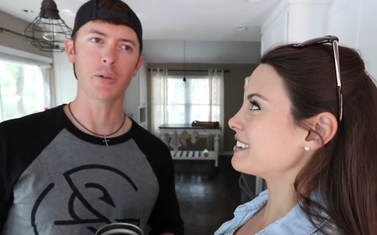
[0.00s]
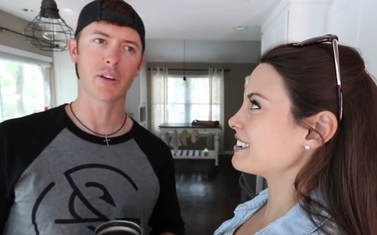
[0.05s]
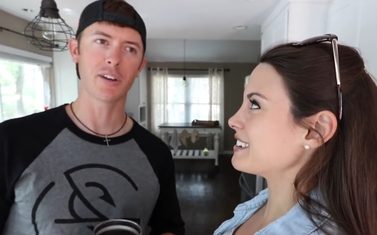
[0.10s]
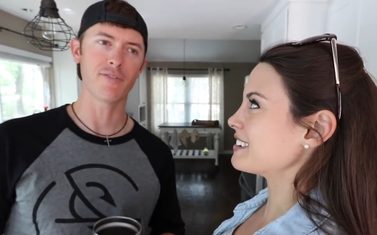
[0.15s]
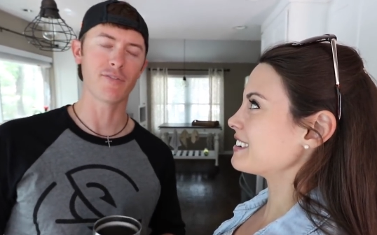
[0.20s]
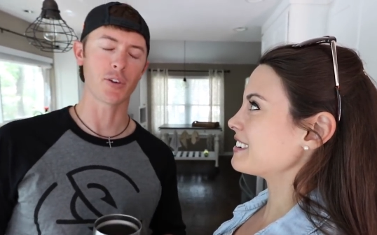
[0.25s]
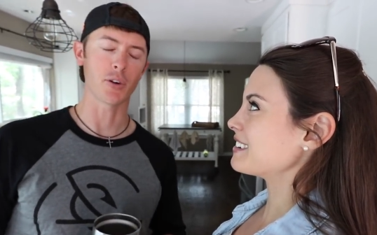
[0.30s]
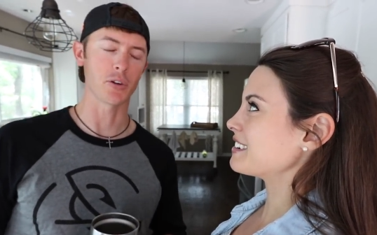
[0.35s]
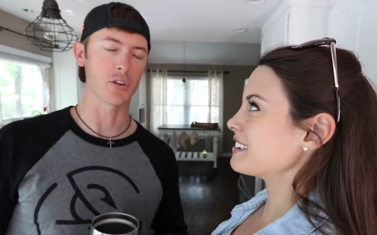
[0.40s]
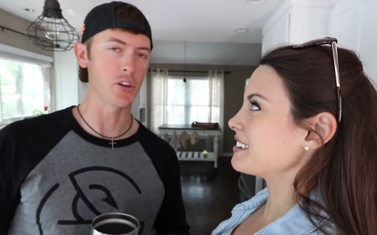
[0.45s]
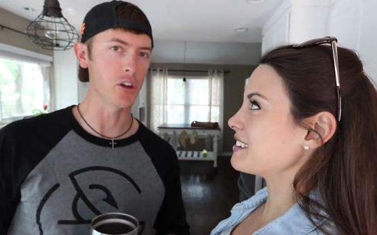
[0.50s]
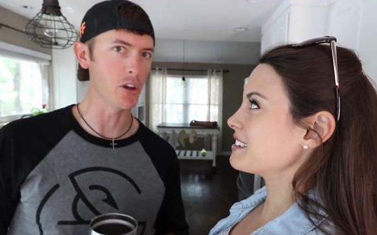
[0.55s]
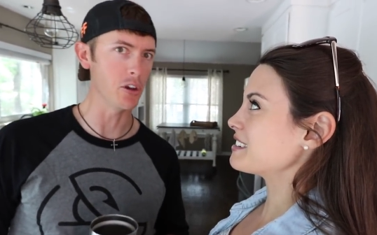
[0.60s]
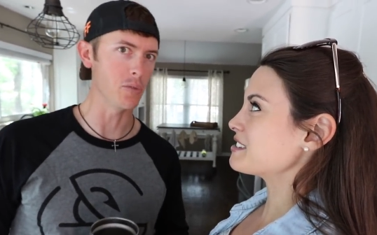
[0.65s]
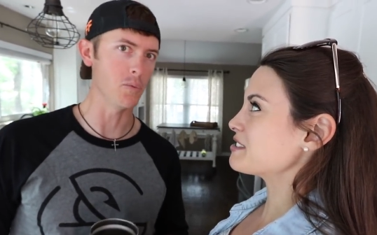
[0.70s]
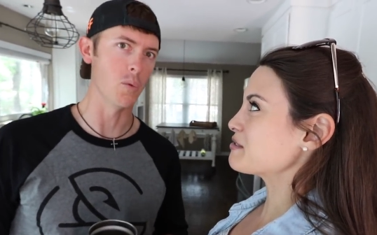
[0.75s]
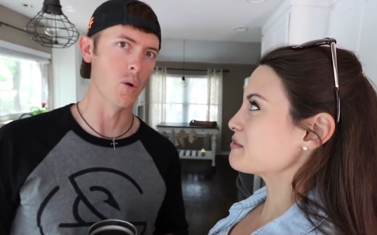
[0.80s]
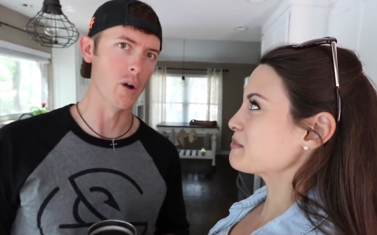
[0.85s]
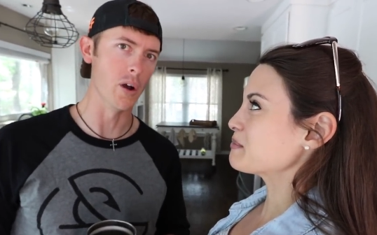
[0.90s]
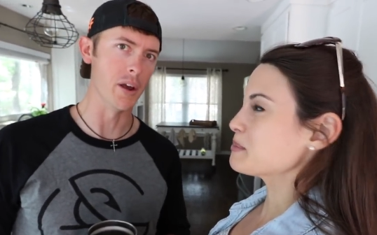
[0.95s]
Speaker 1: looking for
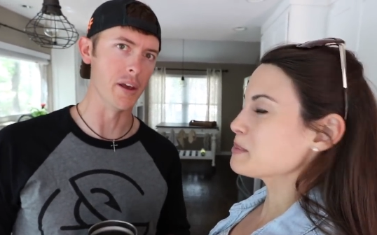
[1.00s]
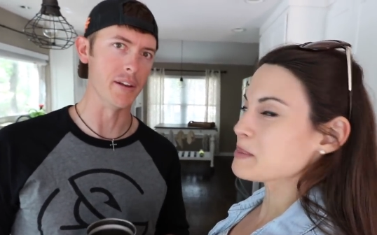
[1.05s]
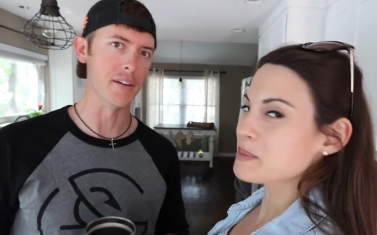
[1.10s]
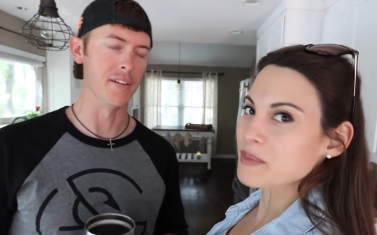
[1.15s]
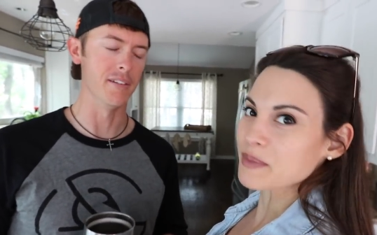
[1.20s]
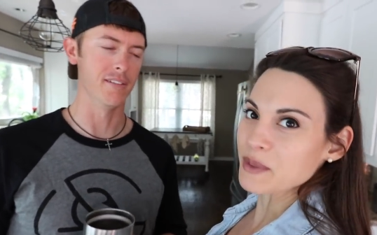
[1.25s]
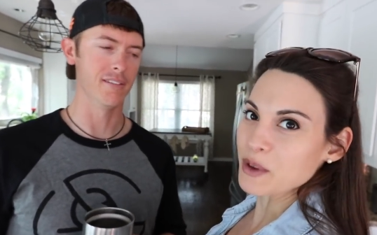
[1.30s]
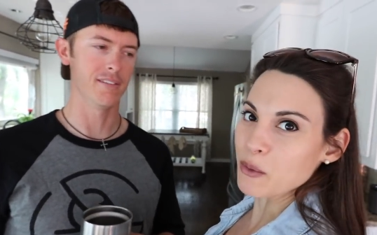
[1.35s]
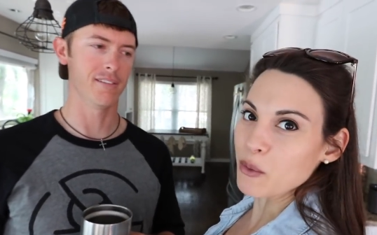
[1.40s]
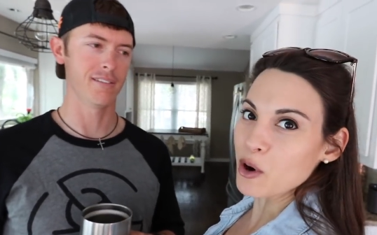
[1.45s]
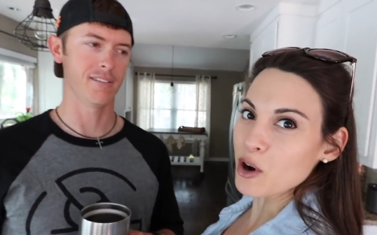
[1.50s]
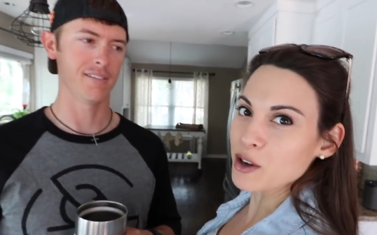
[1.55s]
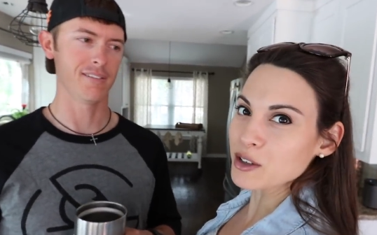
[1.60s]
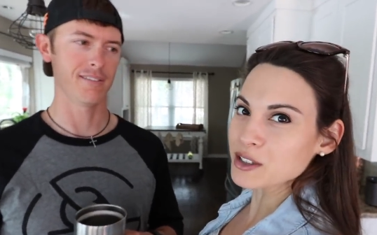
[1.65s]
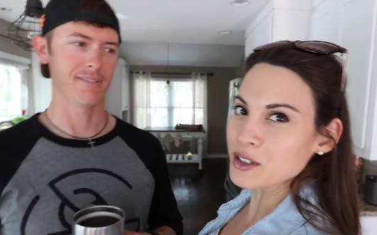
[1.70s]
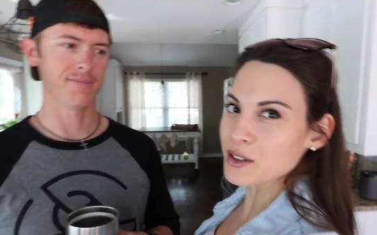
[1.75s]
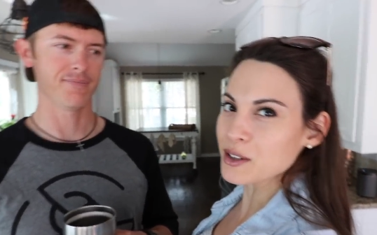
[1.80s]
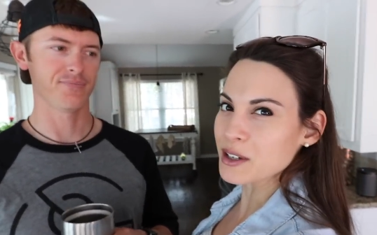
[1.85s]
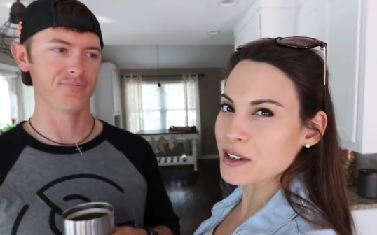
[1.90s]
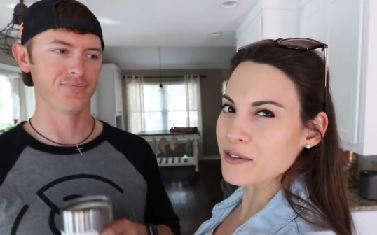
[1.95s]
good wood.
Speaker 2: We're
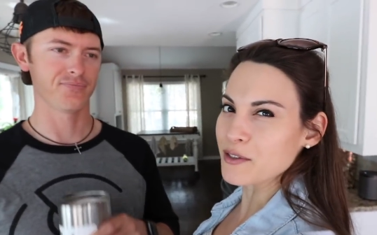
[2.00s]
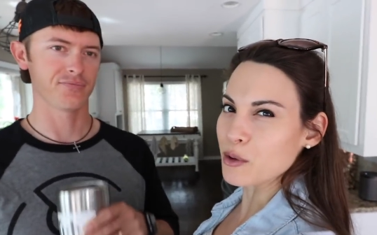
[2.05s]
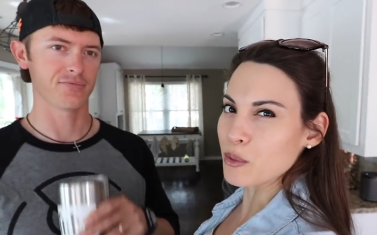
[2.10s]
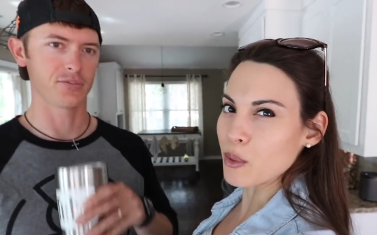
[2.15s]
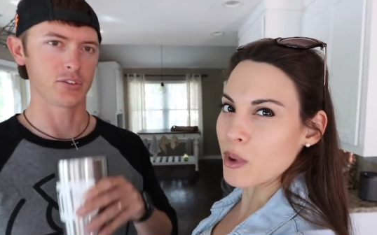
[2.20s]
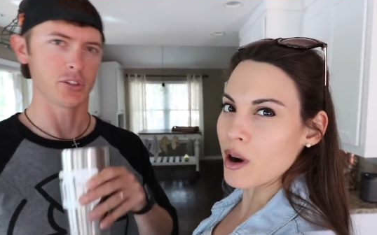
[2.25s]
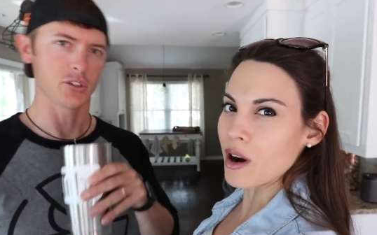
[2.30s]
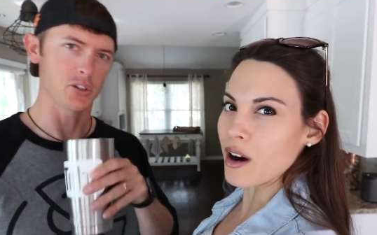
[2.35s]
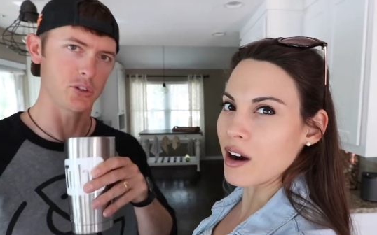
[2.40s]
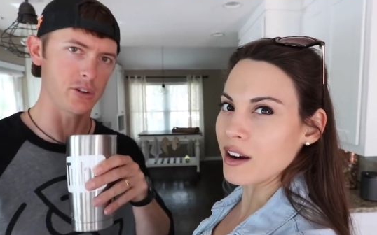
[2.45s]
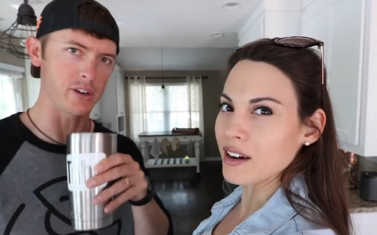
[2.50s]
also looking for rock.